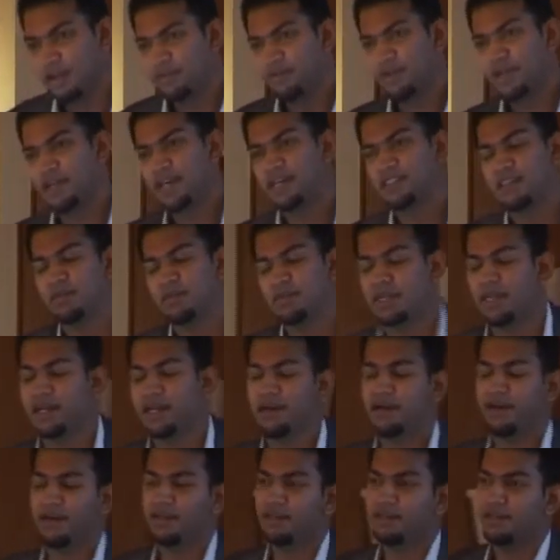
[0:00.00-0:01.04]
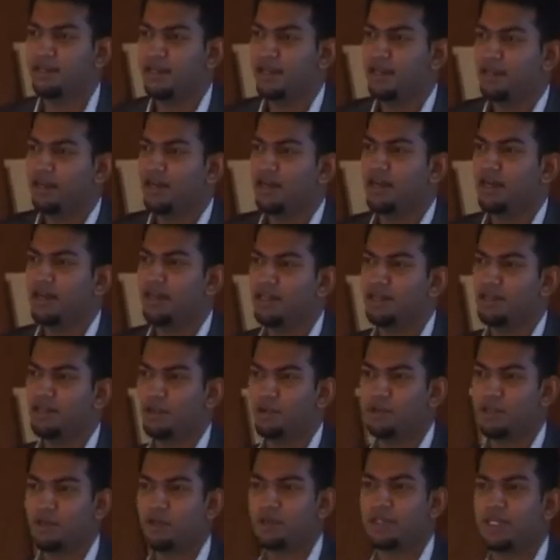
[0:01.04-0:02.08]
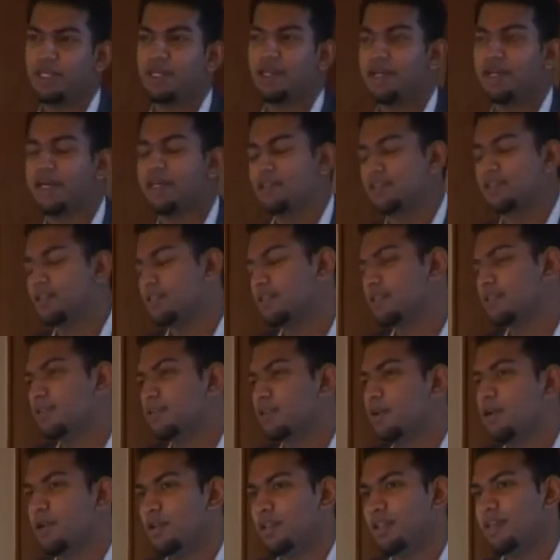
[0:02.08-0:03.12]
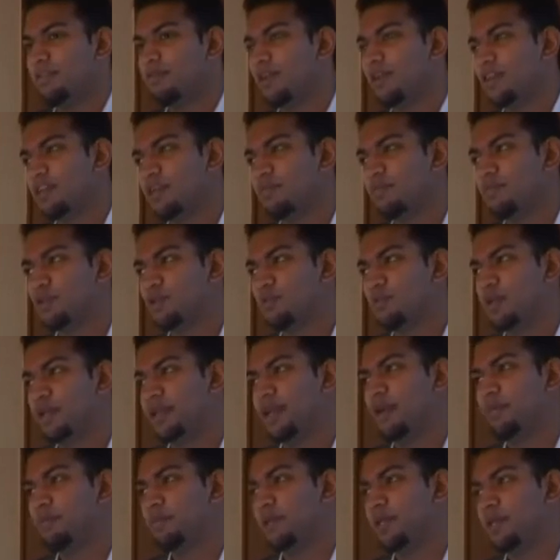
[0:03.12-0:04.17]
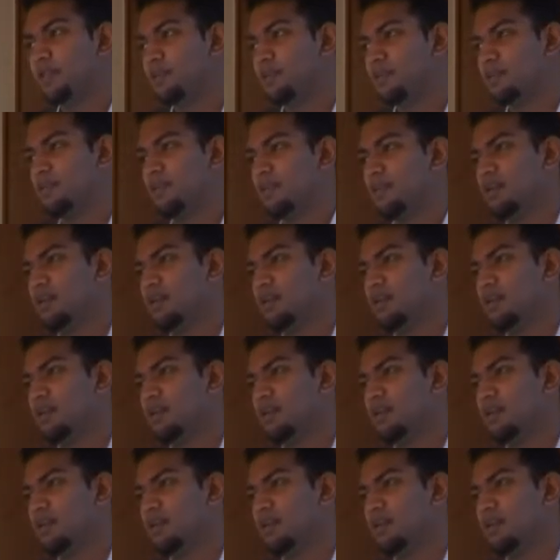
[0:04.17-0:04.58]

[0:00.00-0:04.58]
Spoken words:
We did something interesting in 2010. This is called the Welcome Roamer campaign.